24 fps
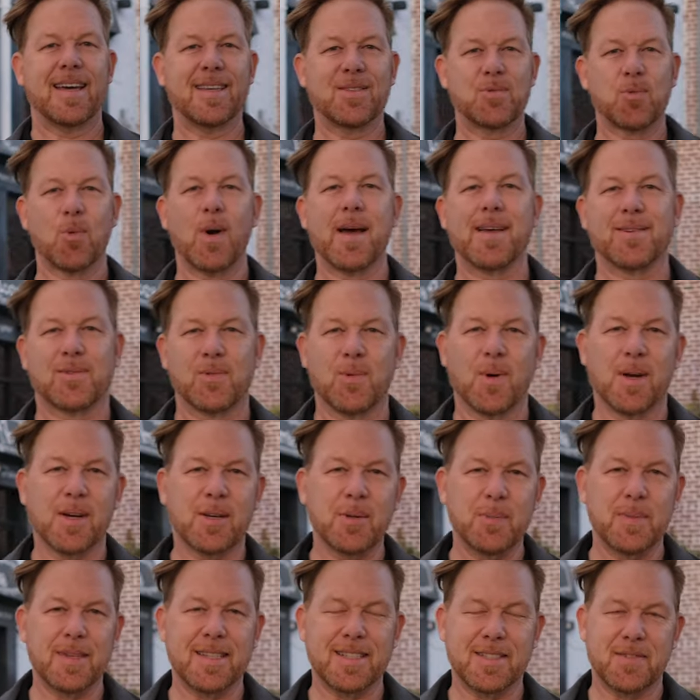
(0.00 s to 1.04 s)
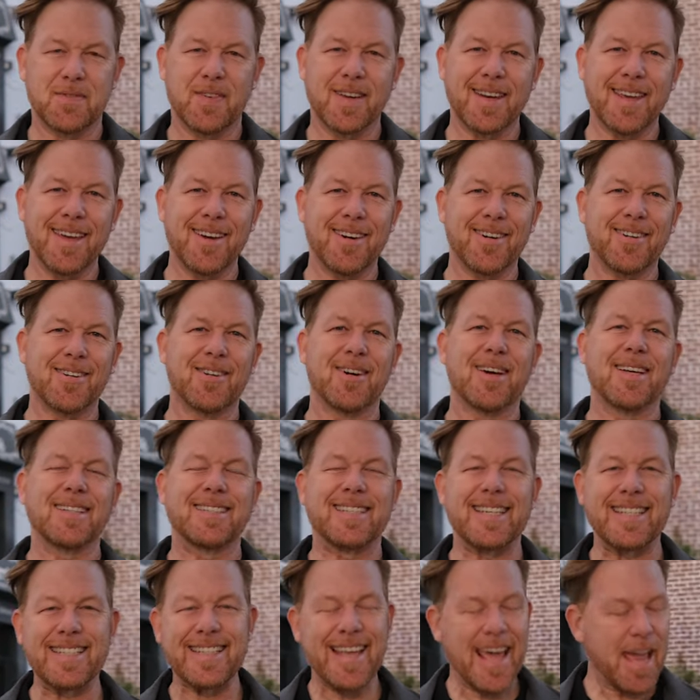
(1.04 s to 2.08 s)
It's Wes, welcome to this video.
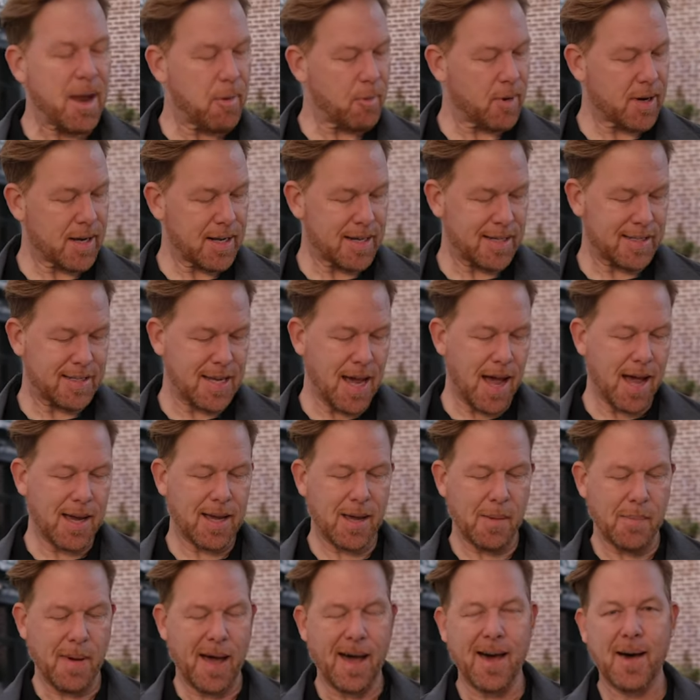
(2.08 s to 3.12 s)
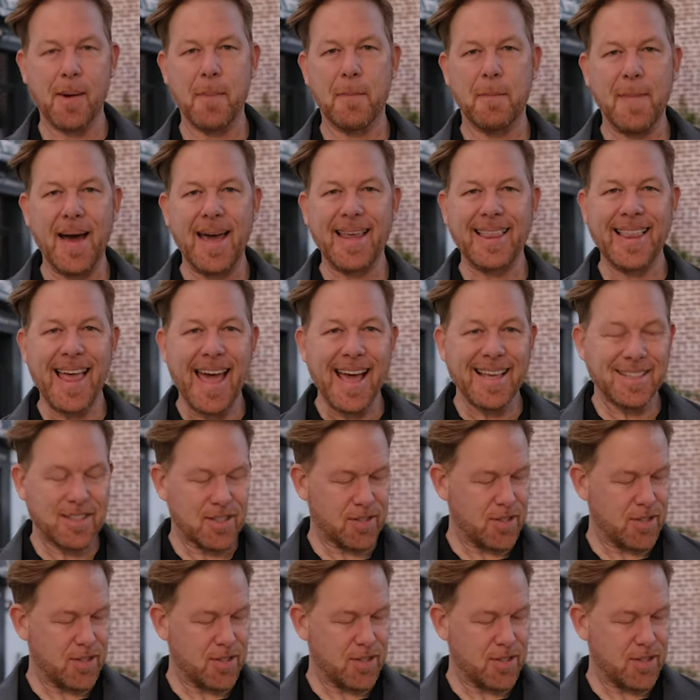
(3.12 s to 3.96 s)
Today we're gonna talk about my last